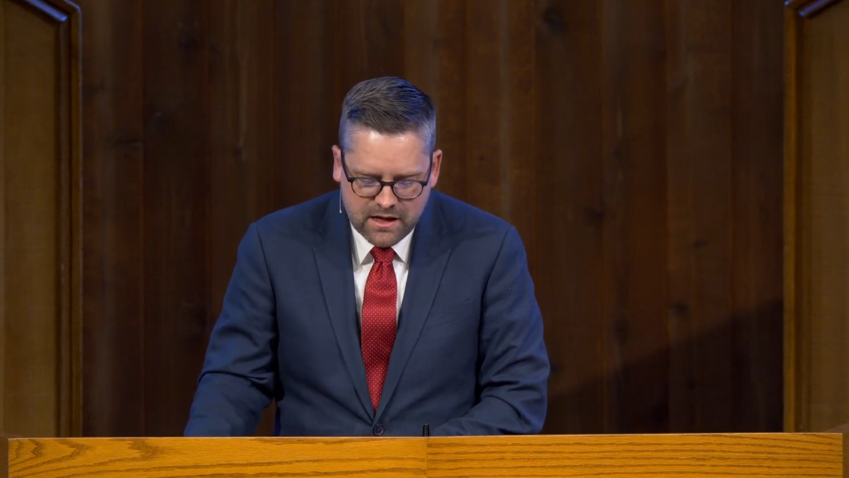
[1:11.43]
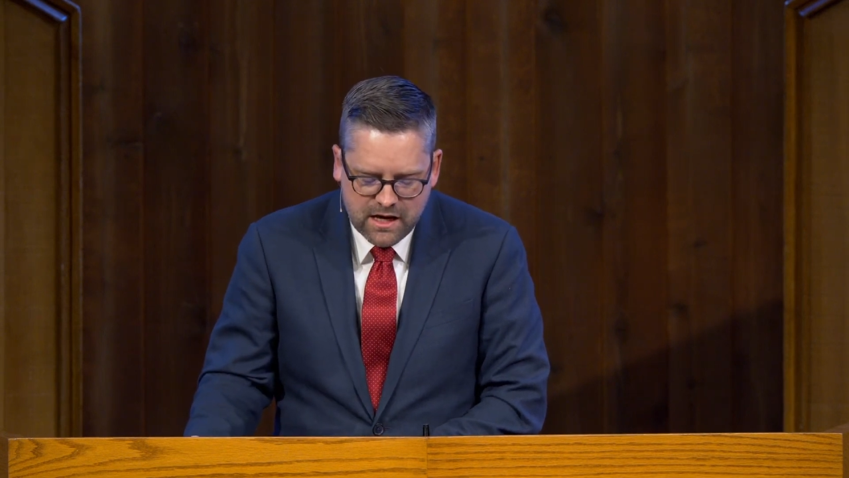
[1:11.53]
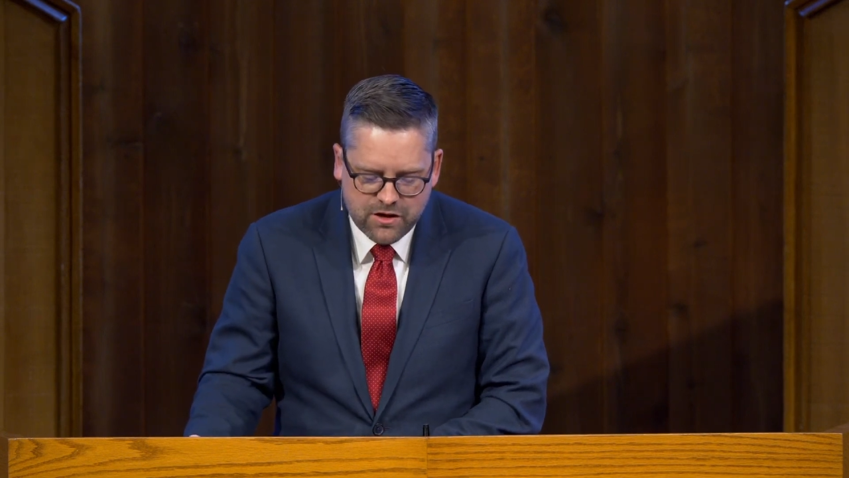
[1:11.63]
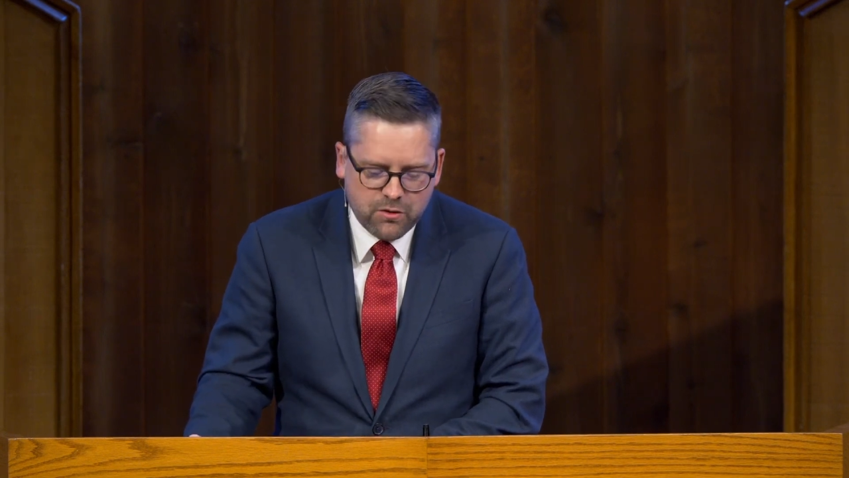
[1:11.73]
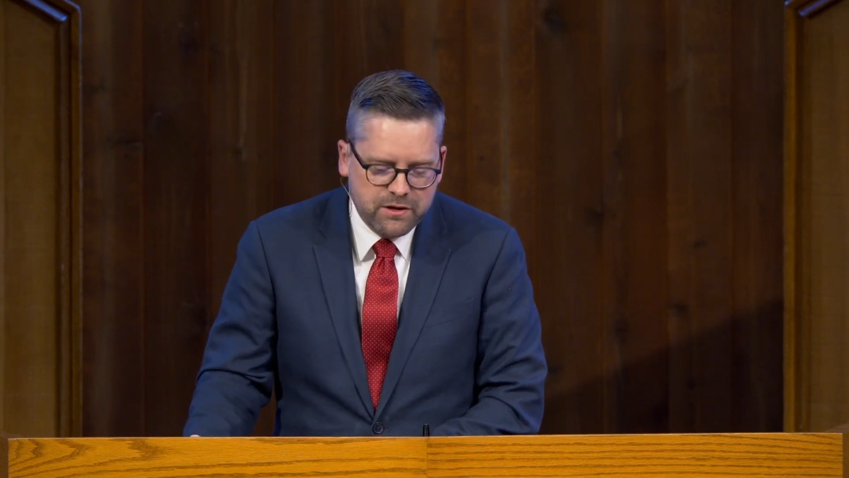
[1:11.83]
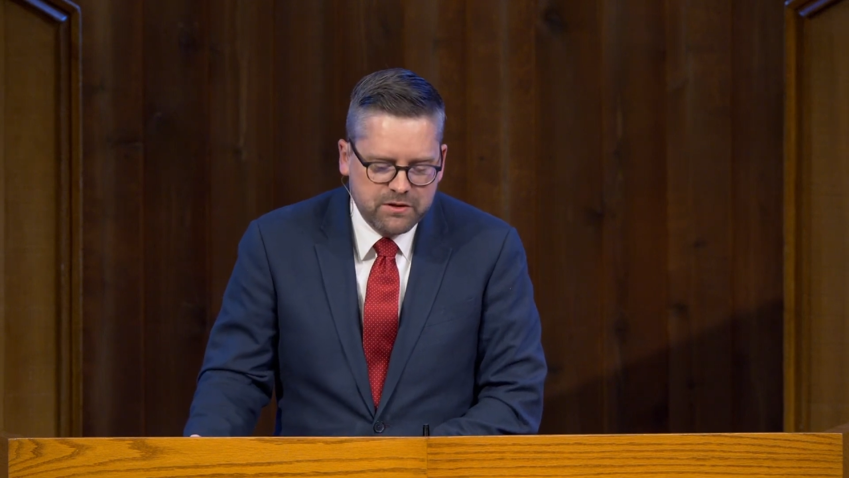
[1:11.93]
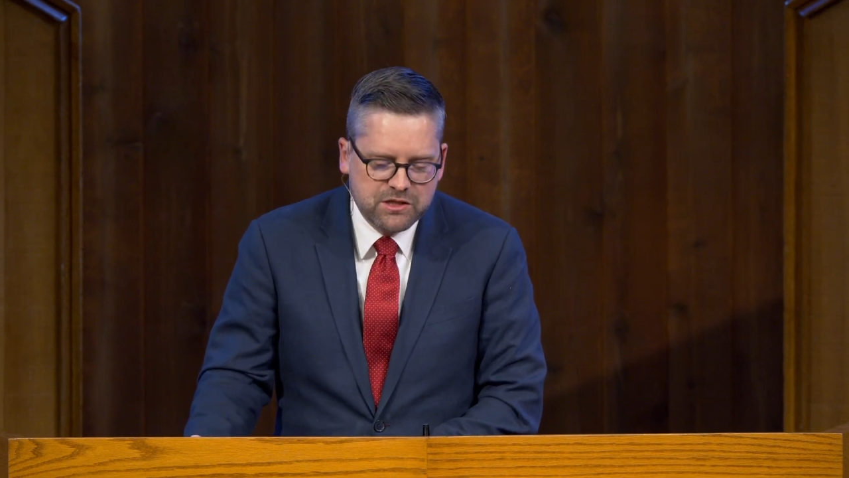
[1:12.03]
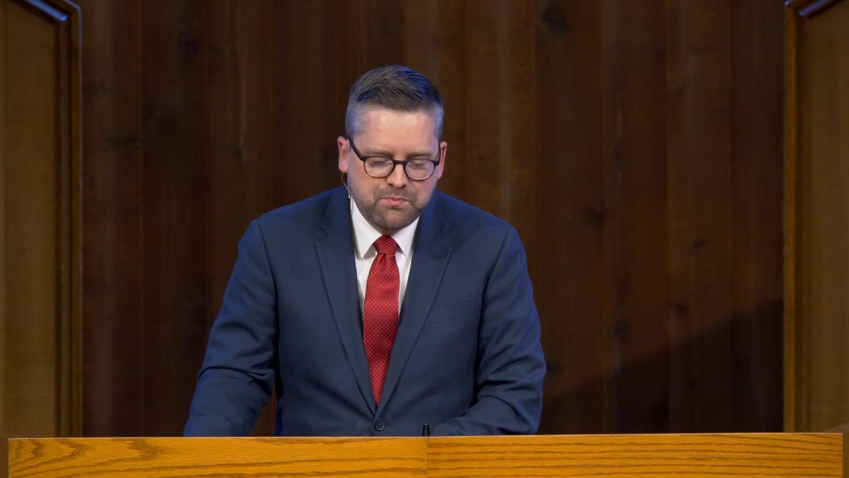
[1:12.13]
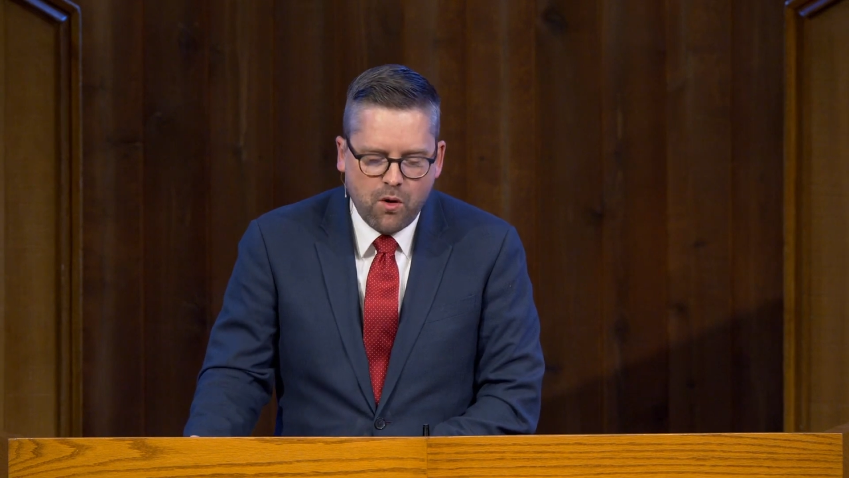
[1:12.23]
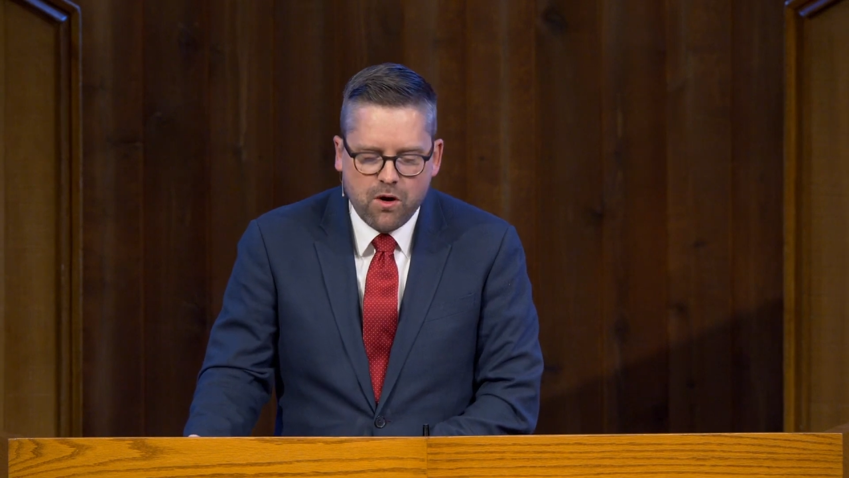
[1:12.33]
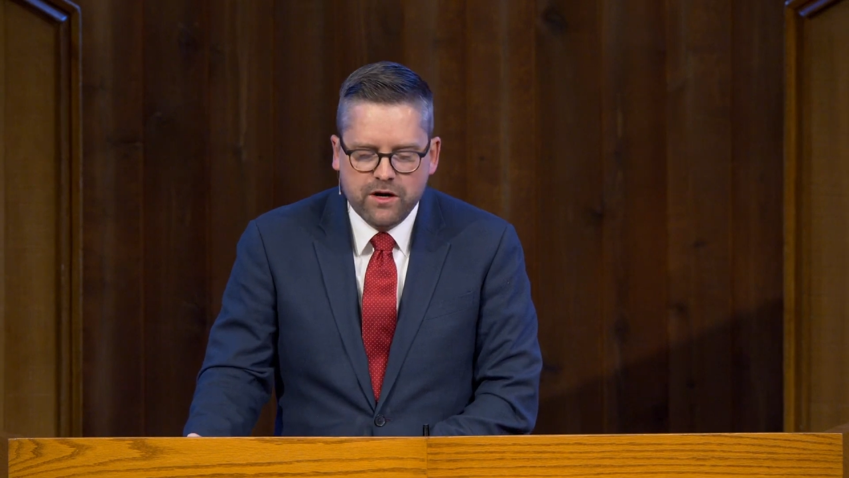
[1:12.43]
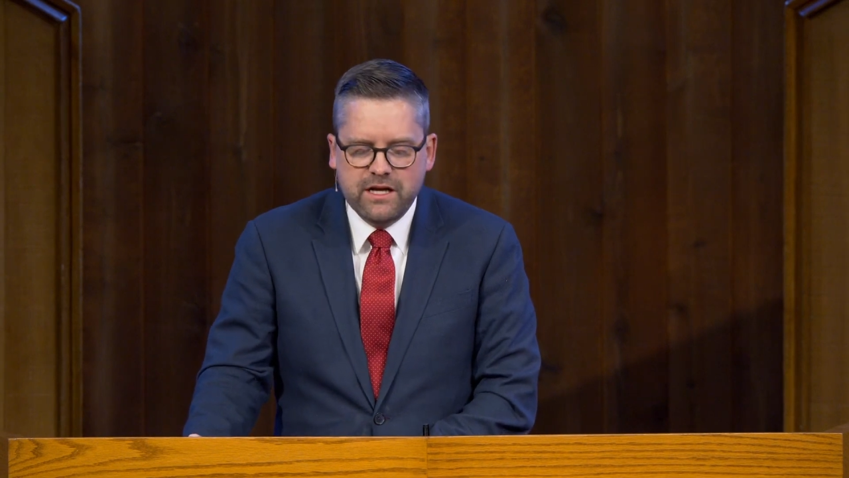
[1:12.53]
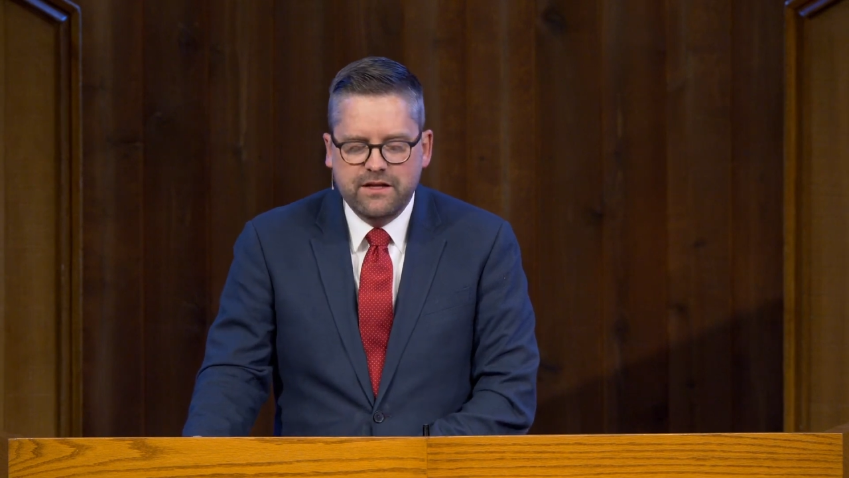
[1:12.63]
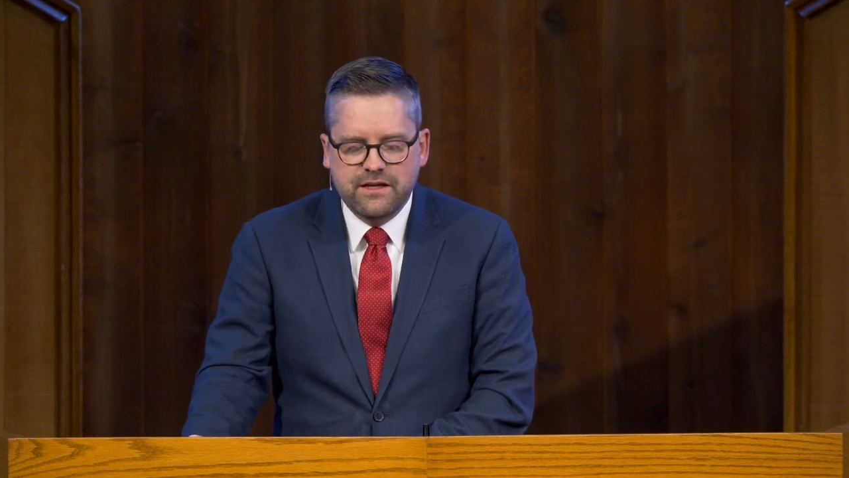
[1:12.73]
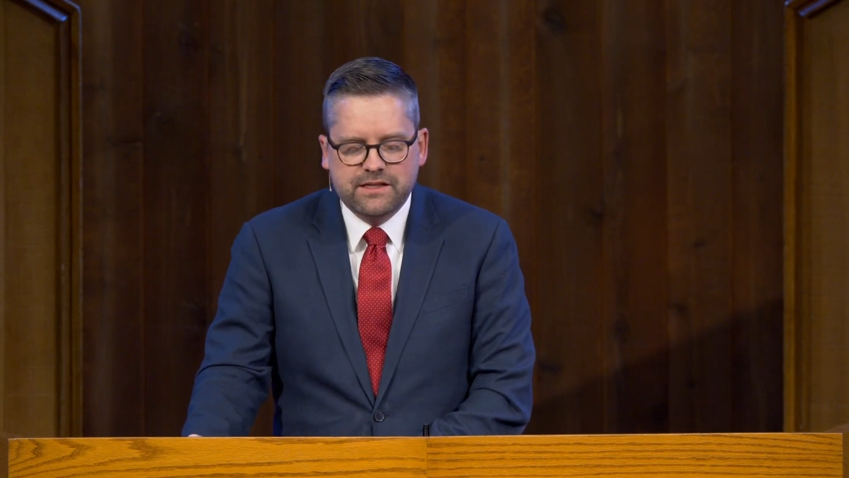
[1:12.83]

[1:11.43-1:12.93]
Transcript: And though he was born in the